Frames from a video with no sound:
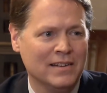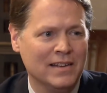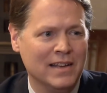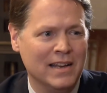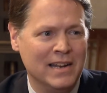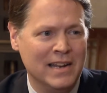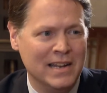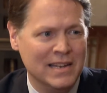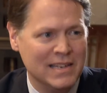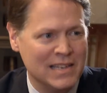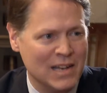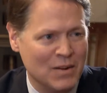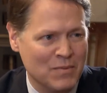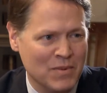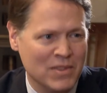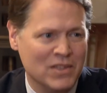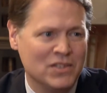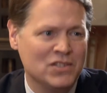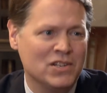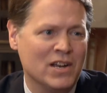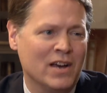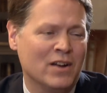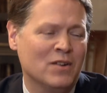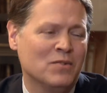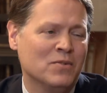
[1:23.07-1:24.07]
It didn't tell me the
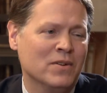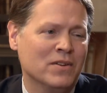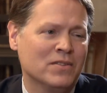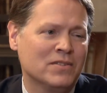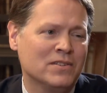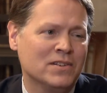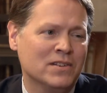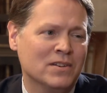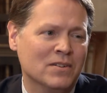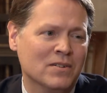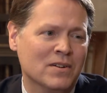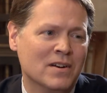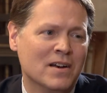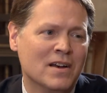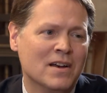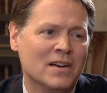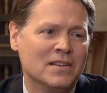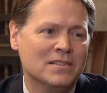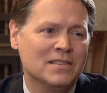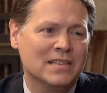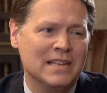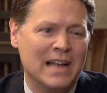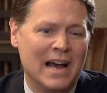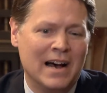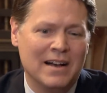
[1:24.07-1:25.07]
channel width too.
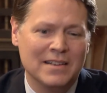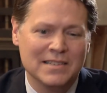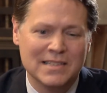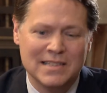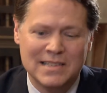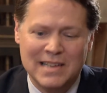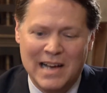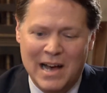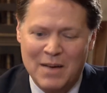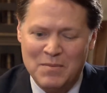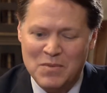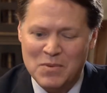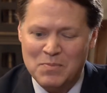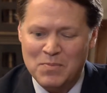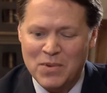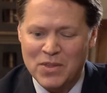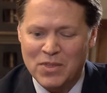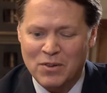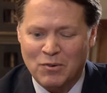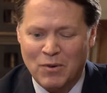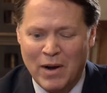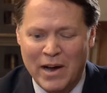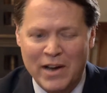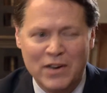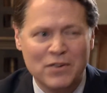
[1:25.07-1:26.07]
So now's the time to put
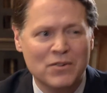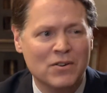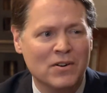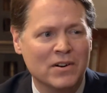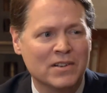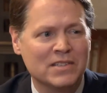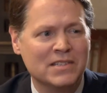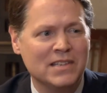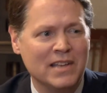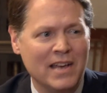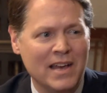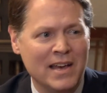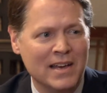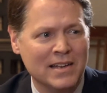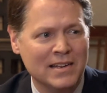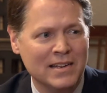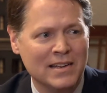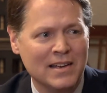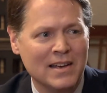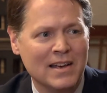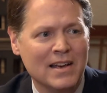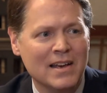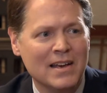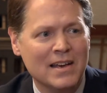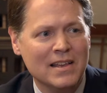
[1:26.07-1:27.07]
the right hooks in
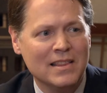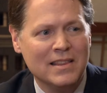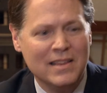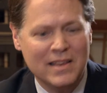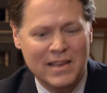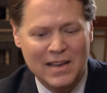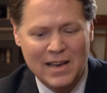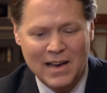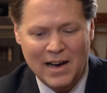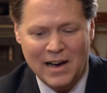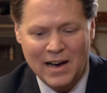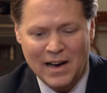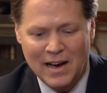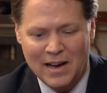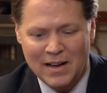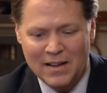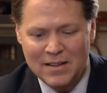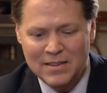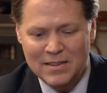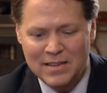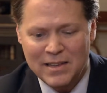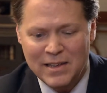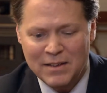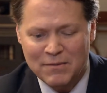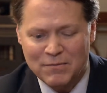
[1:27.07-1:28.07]

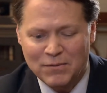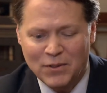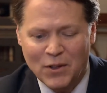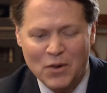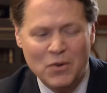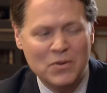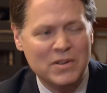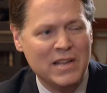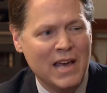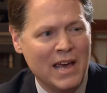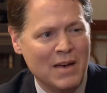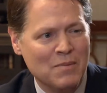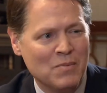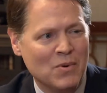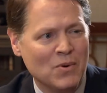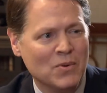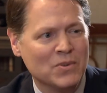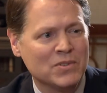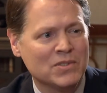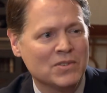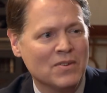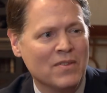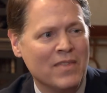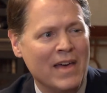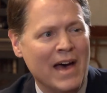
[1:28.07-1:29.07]
the flow table
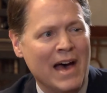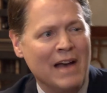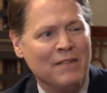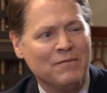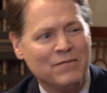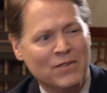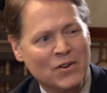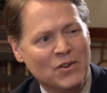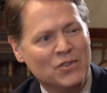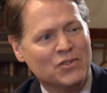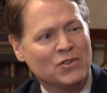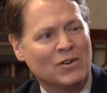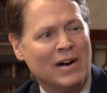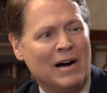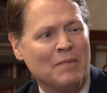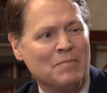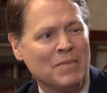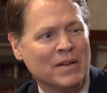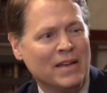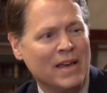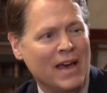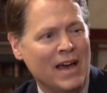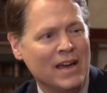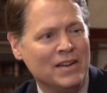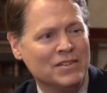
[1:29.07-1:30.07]
so that future
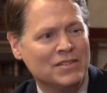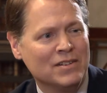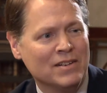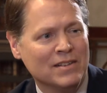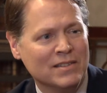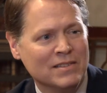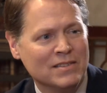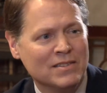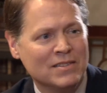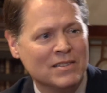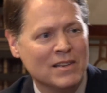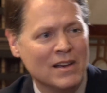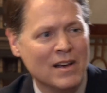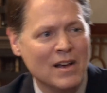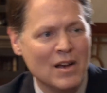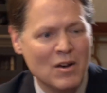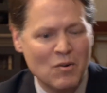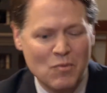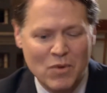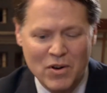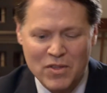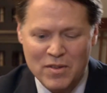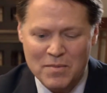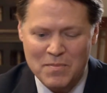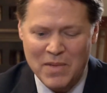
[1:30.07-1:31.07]
applications,
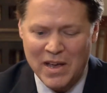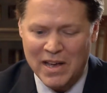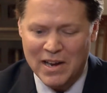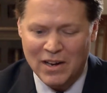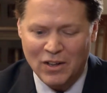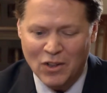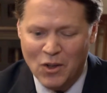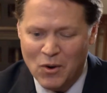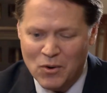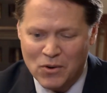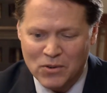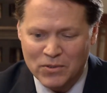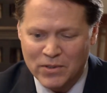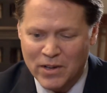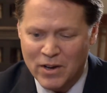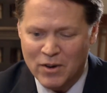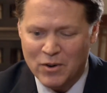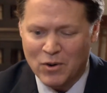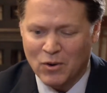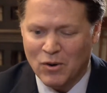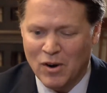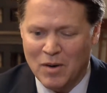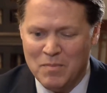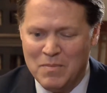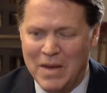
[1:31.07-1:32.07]
whether it be at a local node
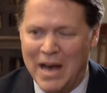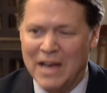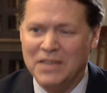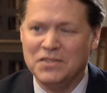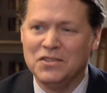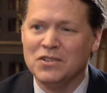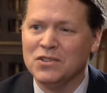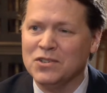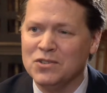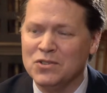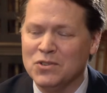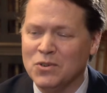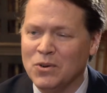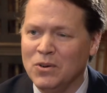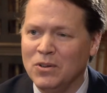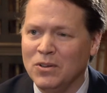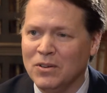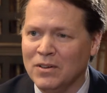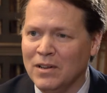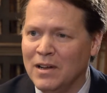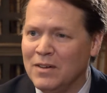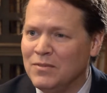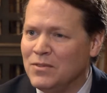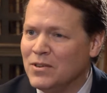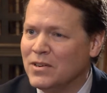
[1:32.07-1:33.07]
or a master
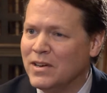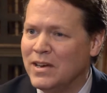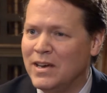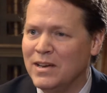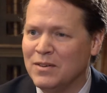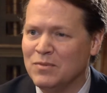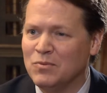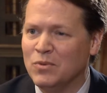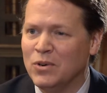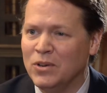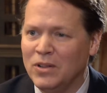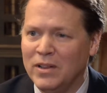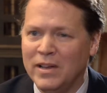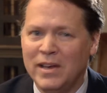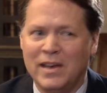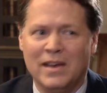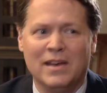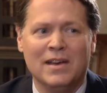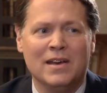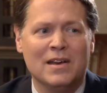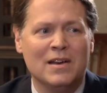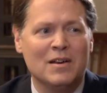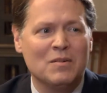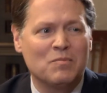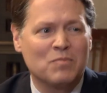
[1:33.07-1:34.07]
controller level, can really
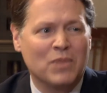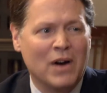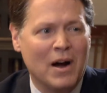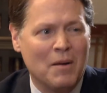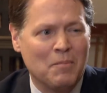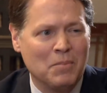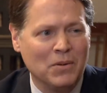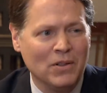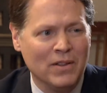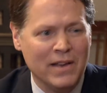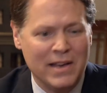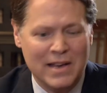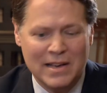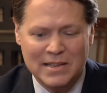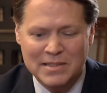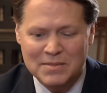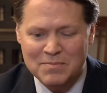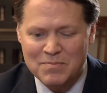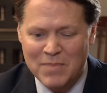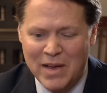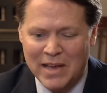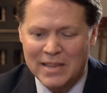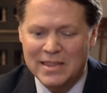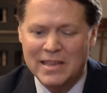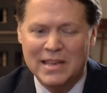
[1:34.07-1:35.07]
properly
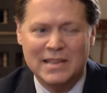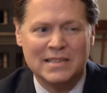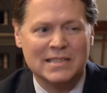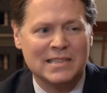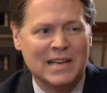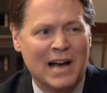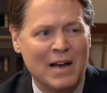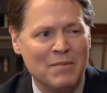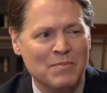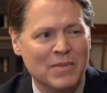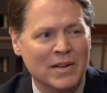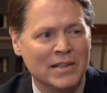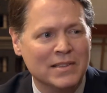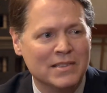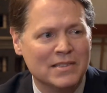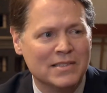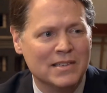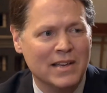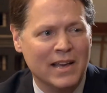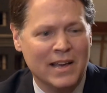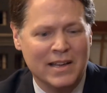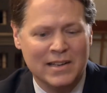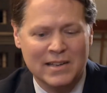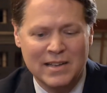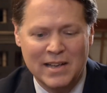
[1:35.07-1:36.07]
make the assignments
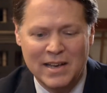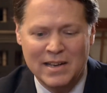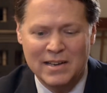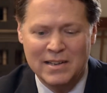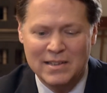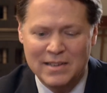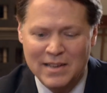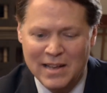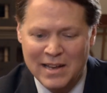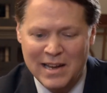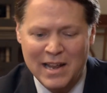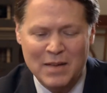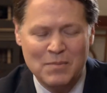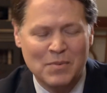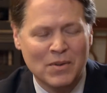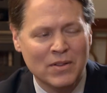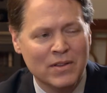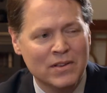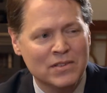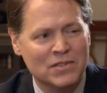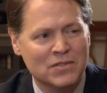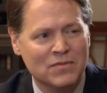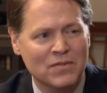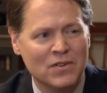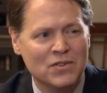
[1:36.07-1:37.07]
and enable
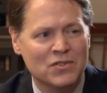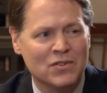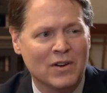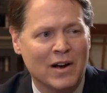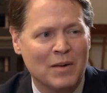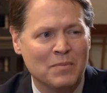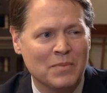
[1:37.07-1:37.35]
these future